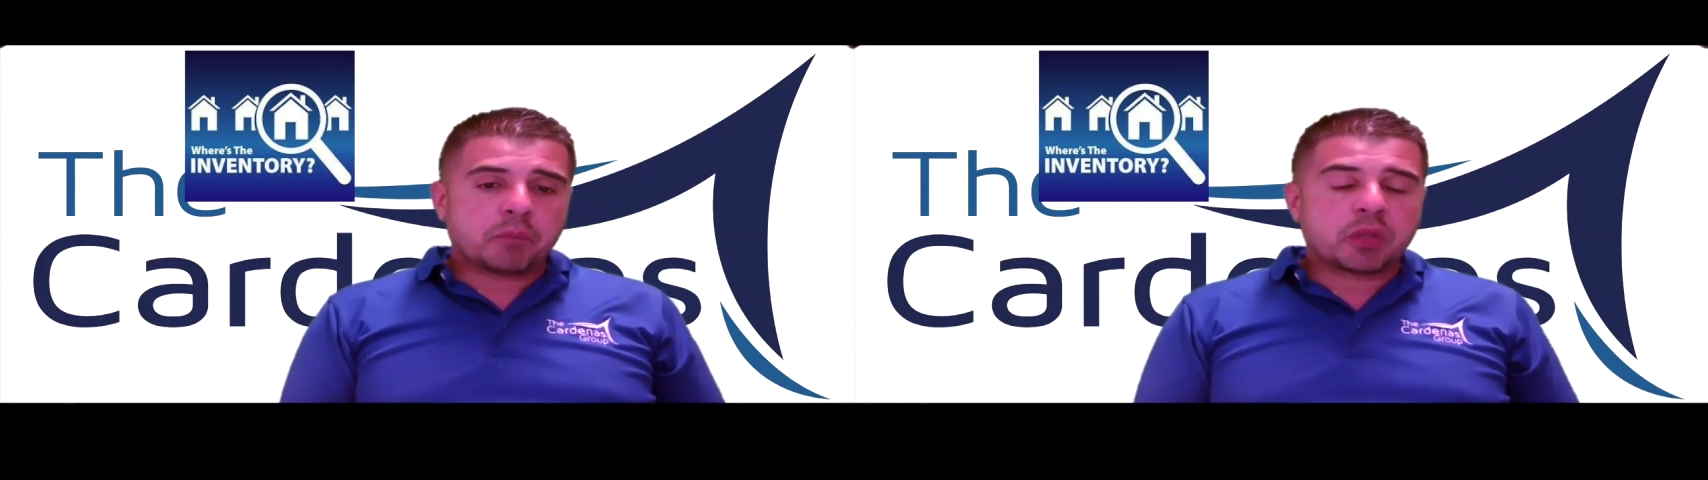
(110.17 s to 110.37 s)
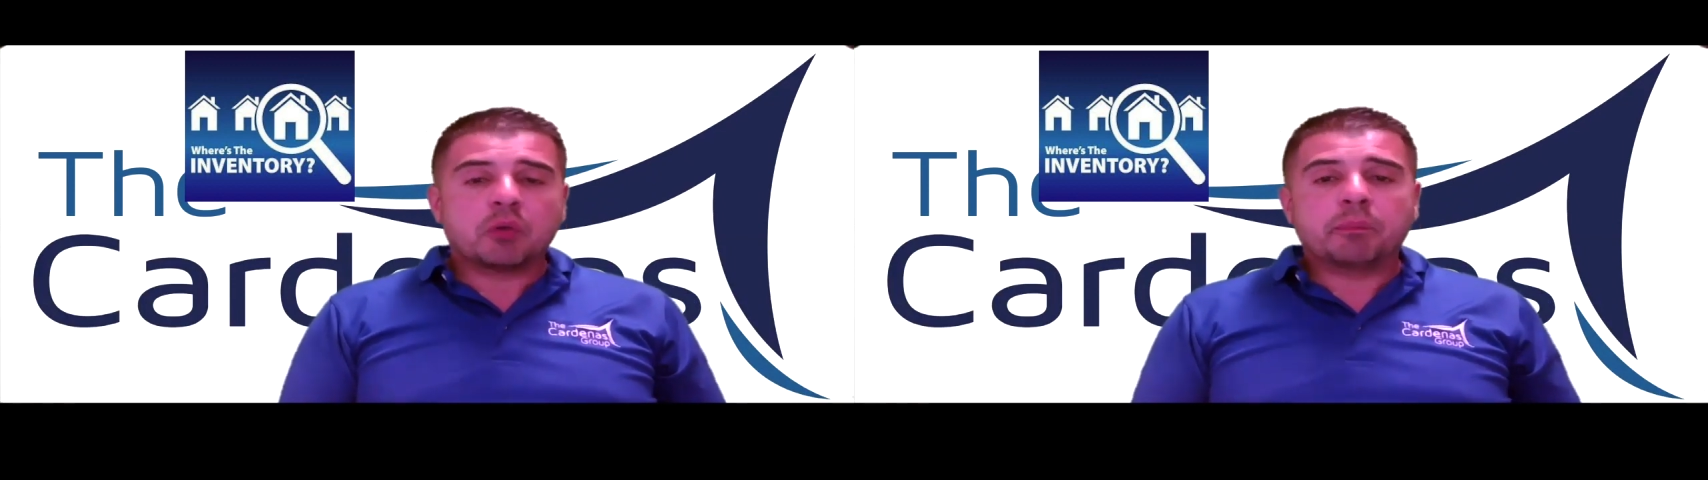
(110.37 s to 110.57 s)

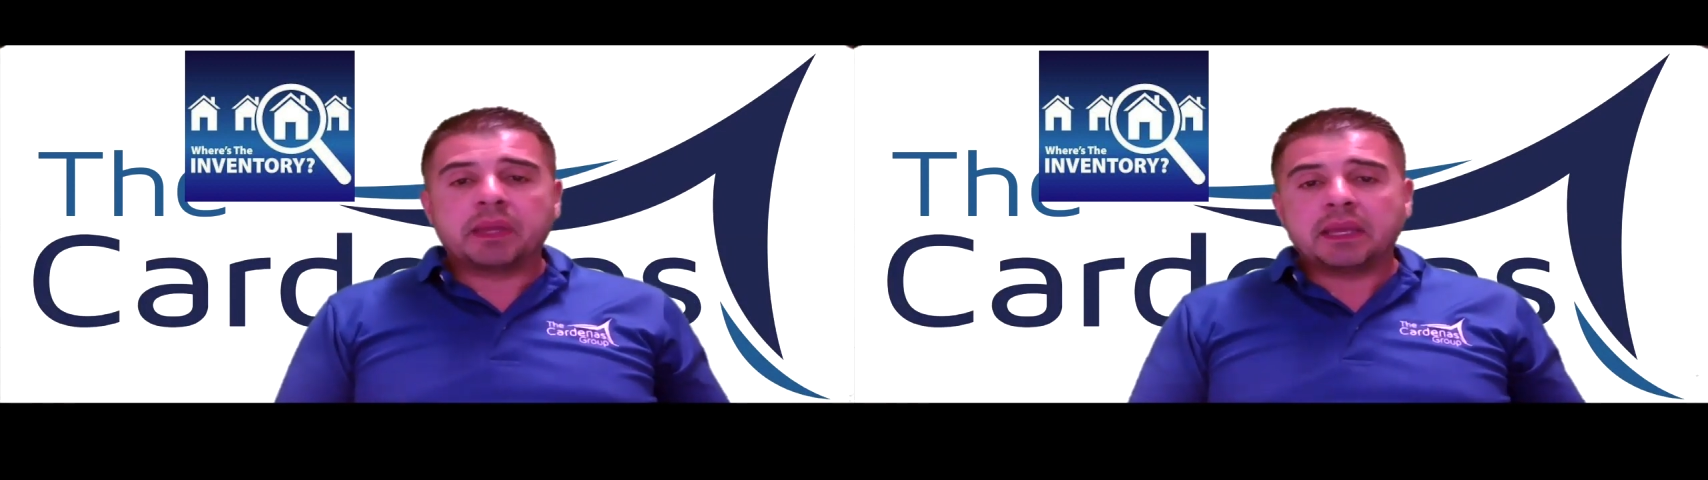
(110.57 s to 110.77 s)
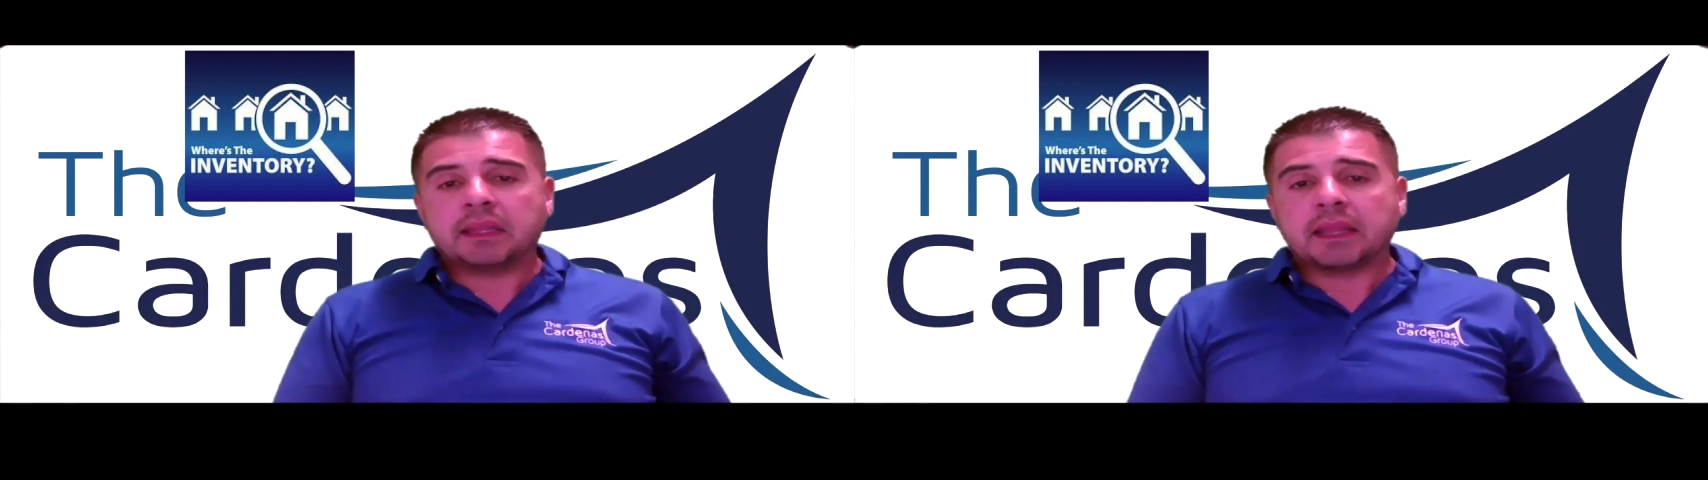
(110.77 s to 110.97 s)
It could
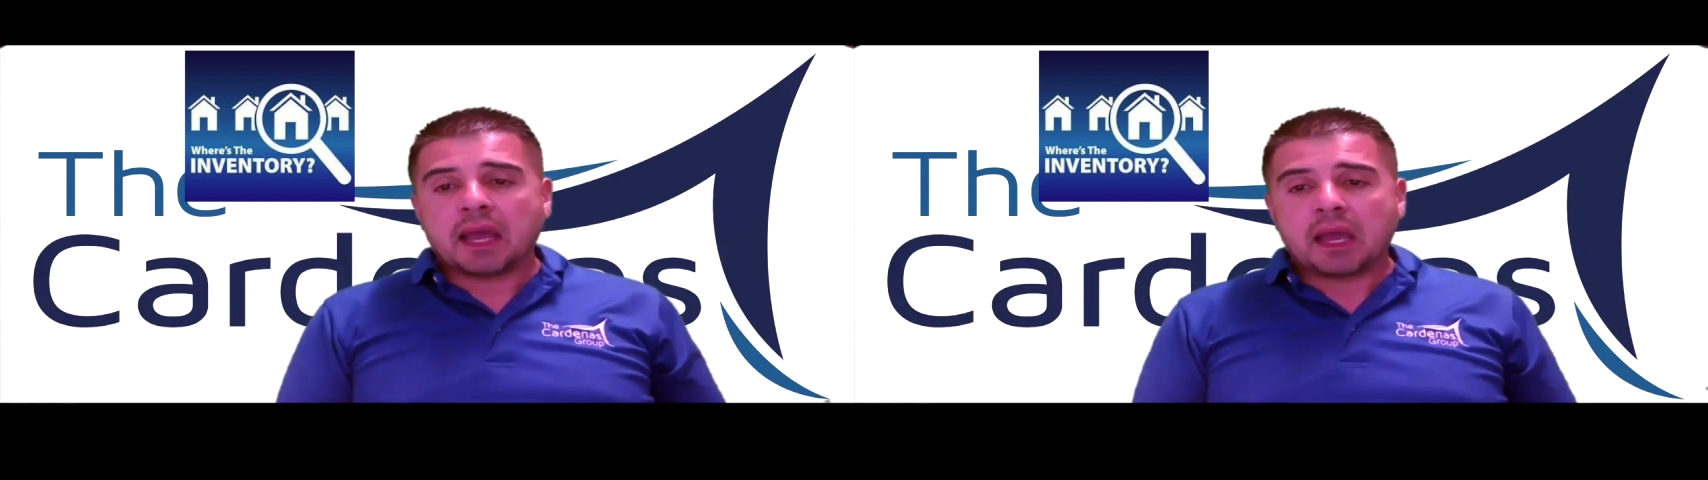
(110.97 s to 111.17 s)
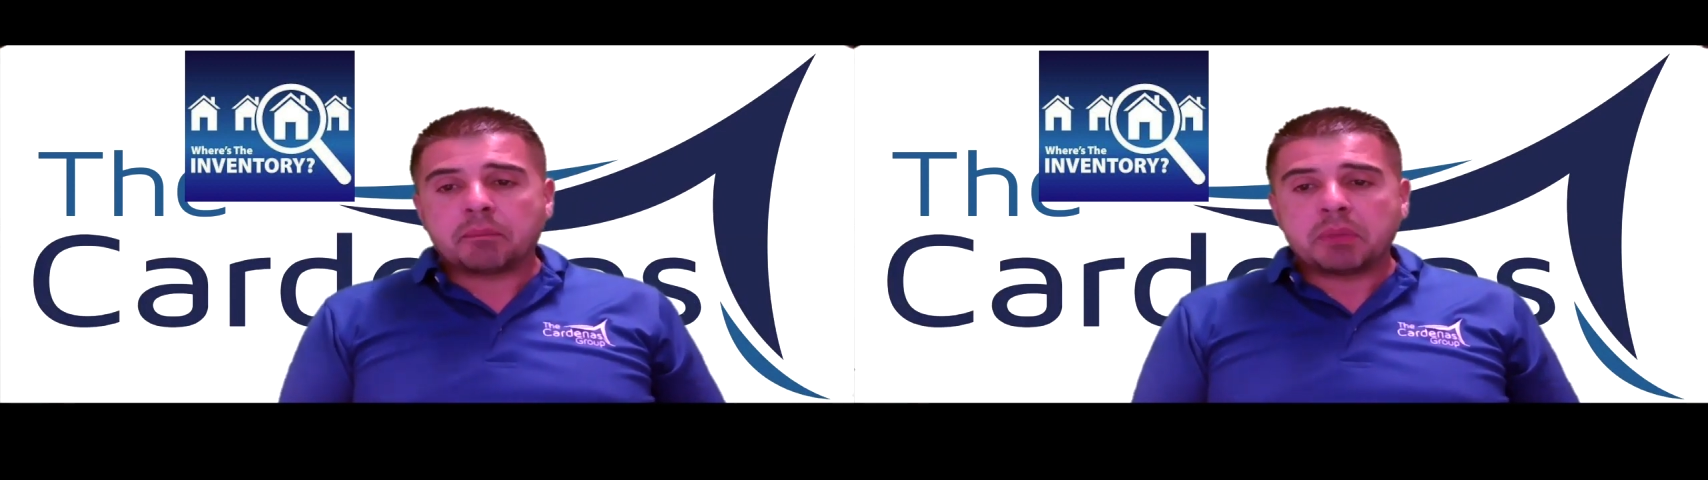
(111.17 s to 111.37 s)
be
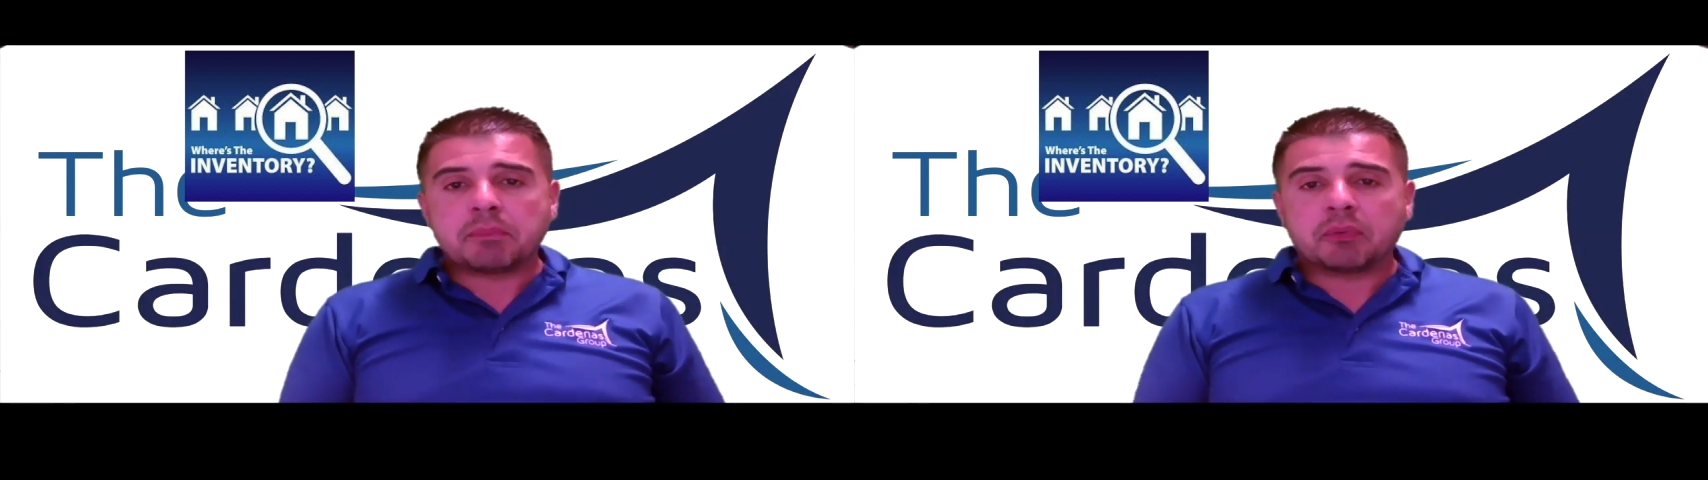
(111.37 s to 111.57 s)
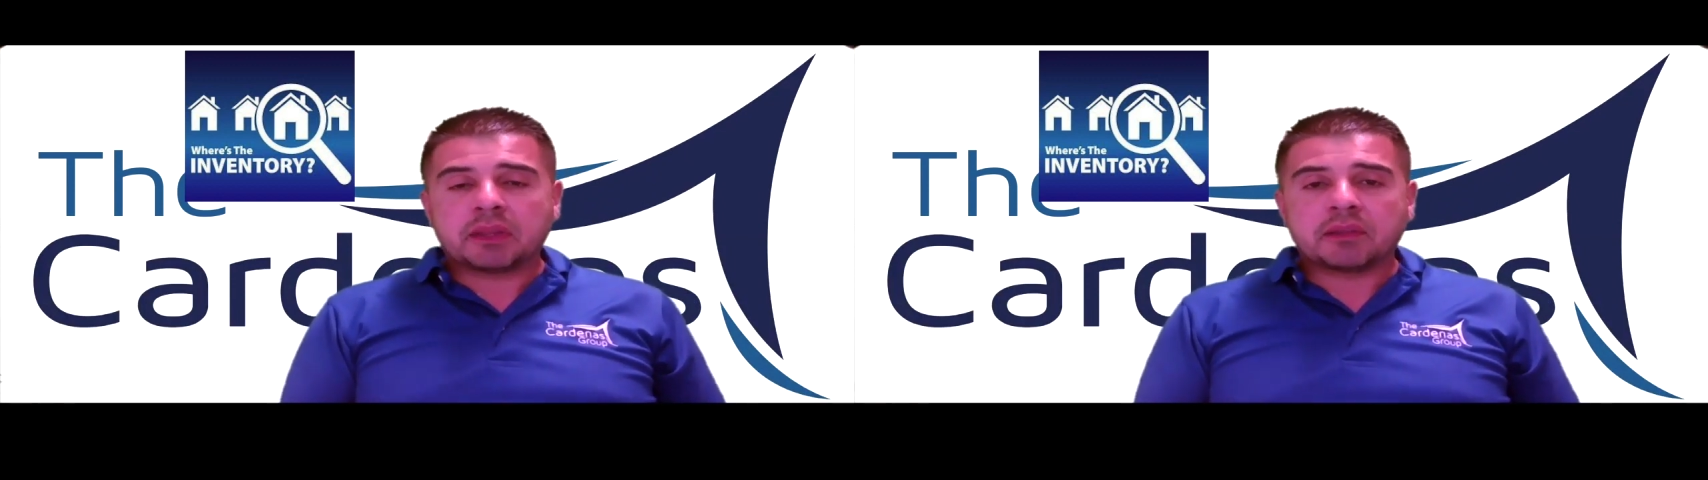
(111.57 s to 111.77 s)
that
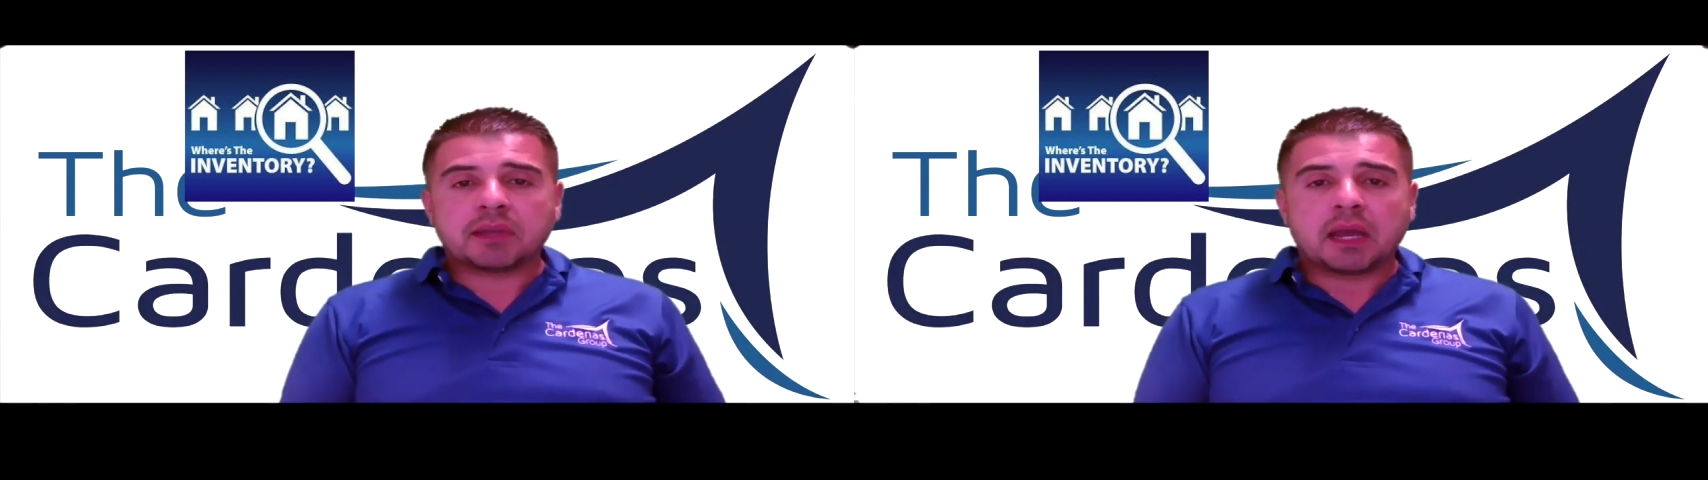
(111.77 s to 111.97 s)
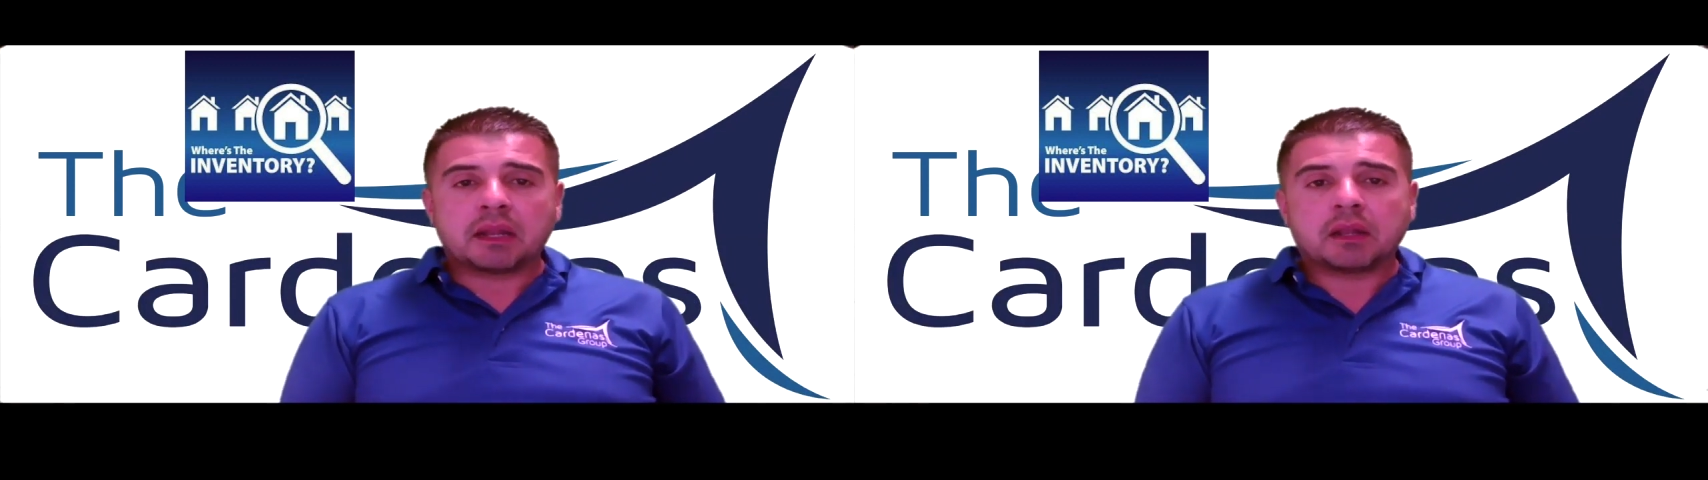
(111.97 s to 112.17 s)
people decided